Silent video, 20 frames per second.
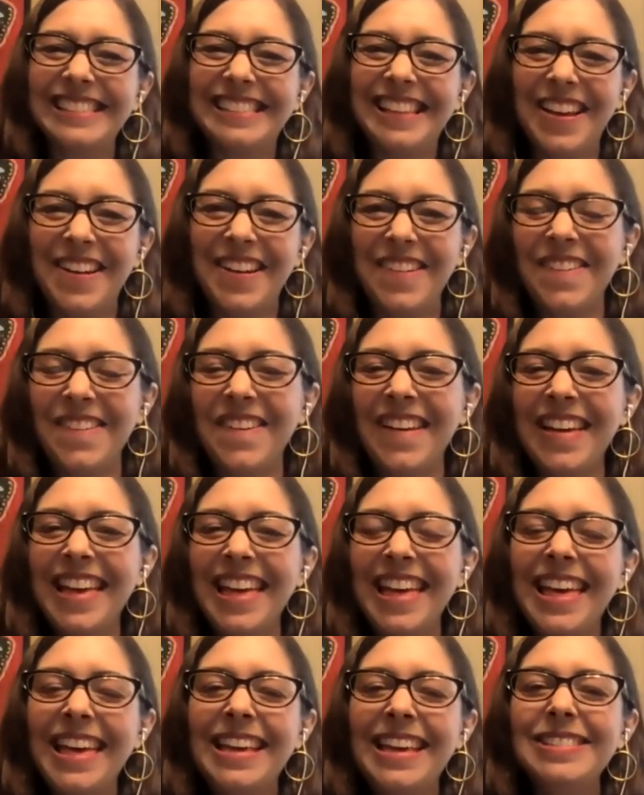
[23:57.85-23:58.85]
So
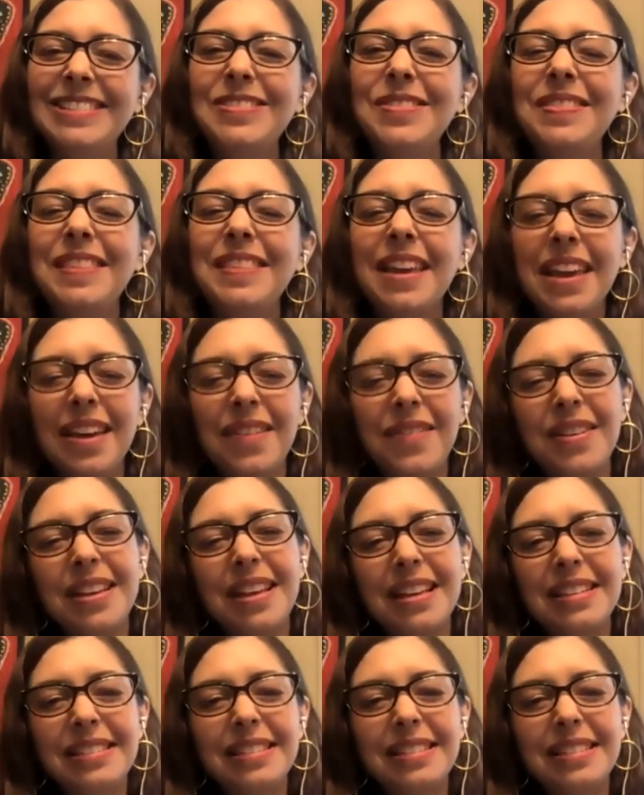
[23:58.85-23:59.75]
think of a